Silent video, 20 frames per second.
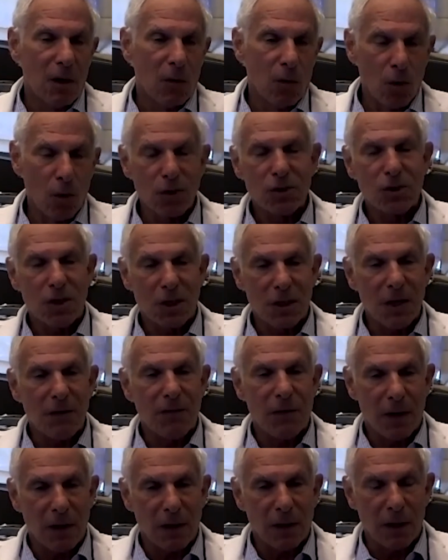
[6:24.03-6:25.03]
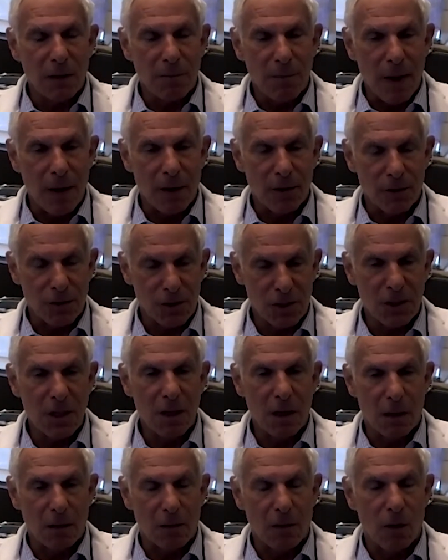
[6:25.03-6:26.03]
were significantly better
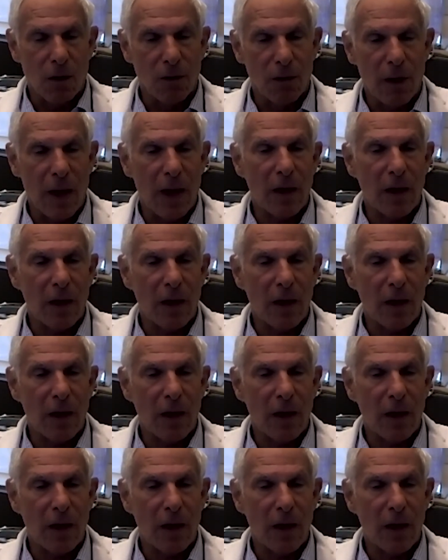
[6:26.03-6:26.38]
still, although,